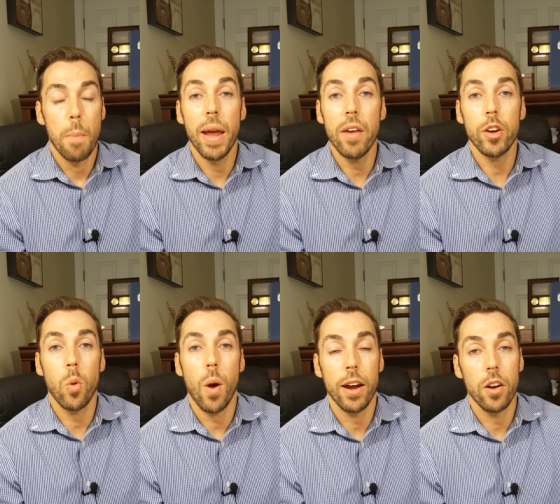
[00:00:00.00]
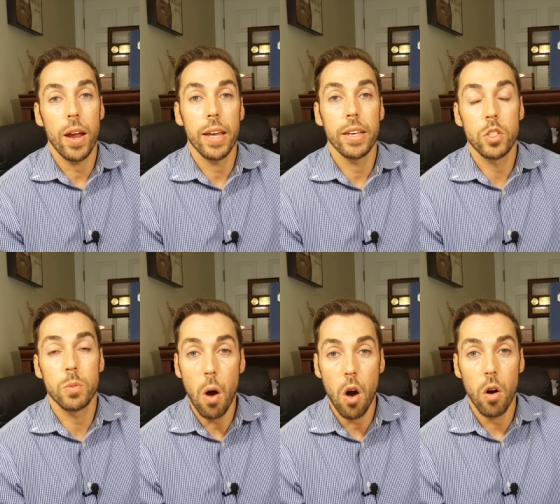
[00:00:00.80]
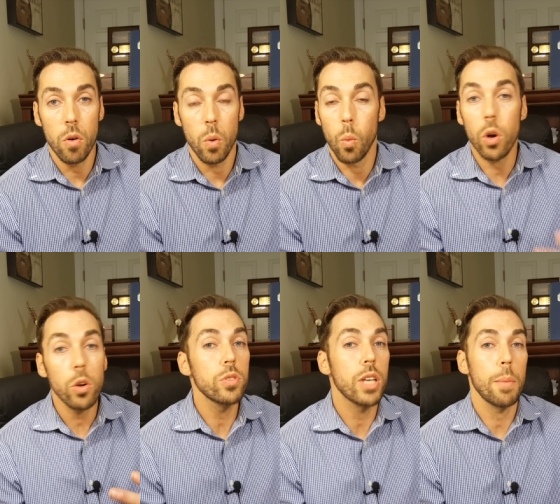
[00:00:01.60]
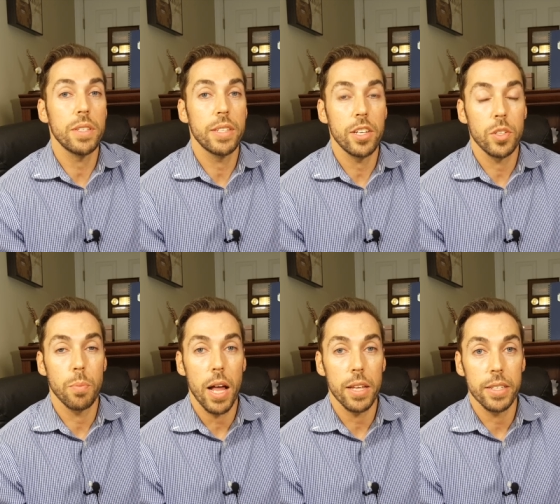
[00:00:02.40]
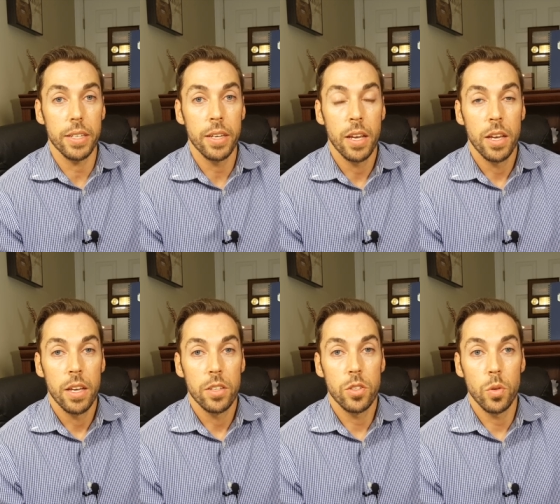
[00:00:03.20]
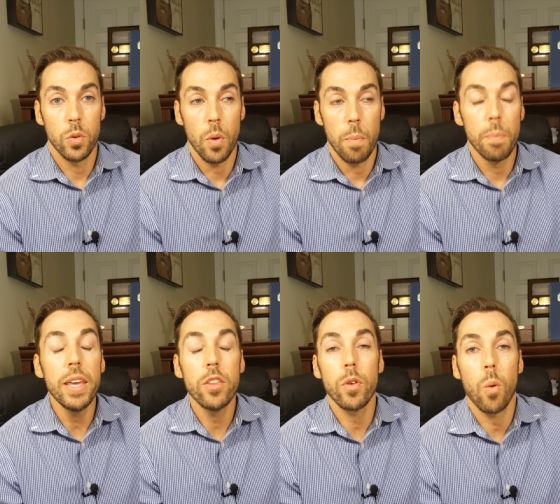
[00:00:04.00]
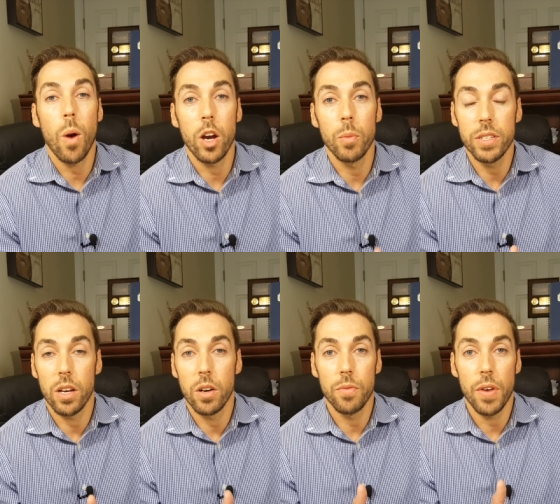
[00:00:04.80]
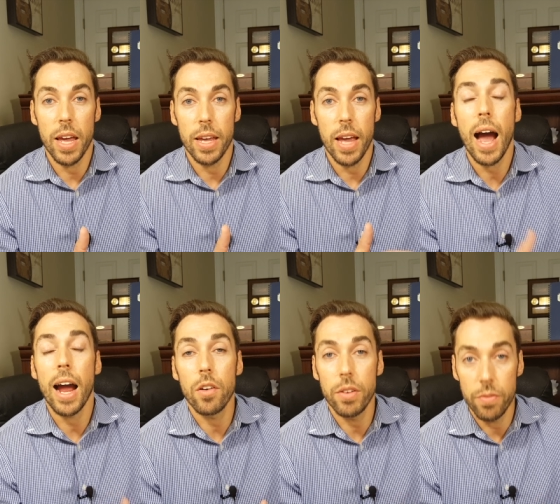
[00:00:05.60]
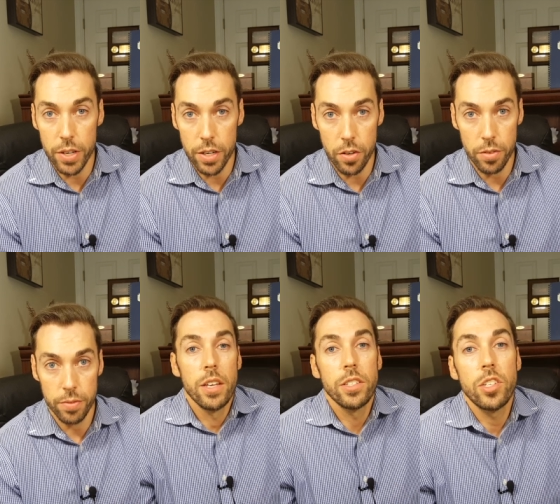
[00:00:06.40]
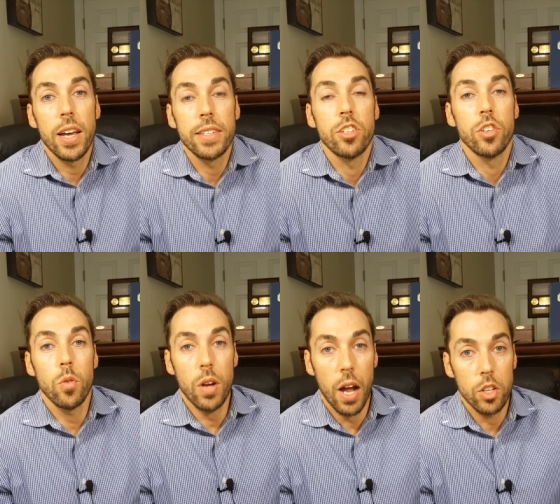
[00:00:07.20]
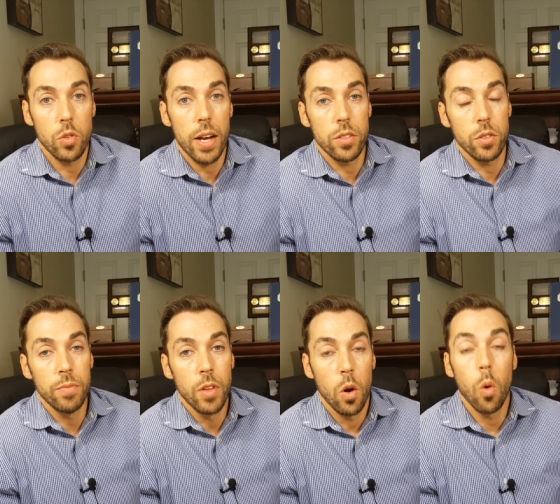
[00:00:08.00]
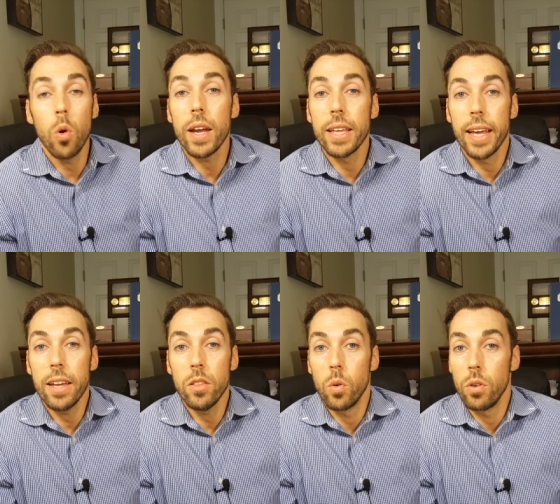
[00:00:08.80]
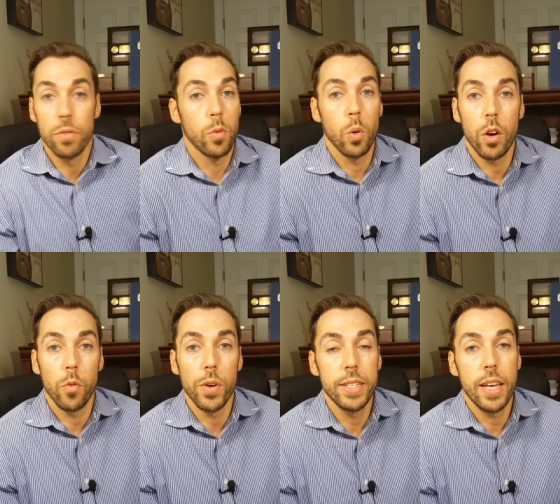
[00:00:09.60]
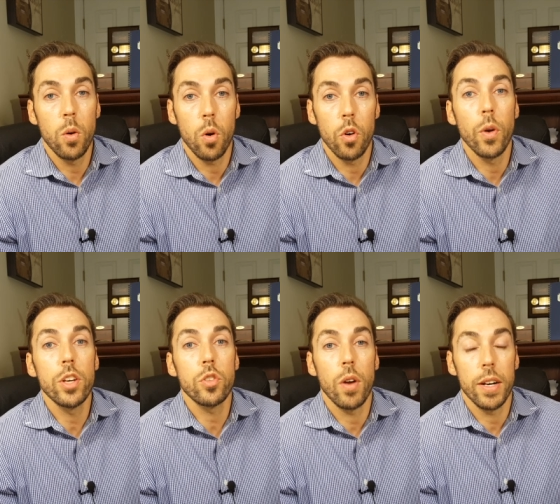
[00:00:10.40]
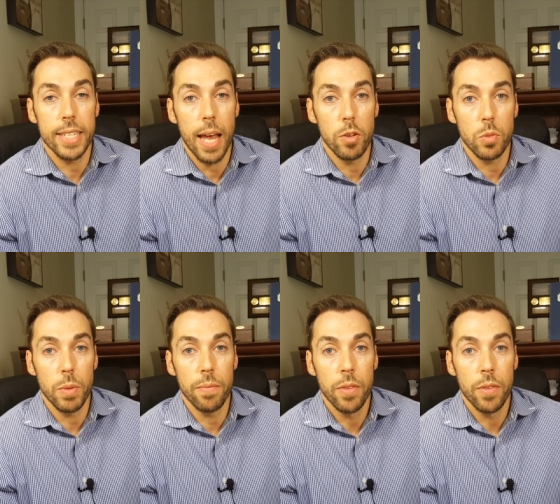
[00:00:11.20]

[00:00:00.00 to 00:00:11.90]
may require a small workers' compensation policy to meet the requirements of a hiring vendor, such as a general contractor or a landlord for a retail or restaurant establishment,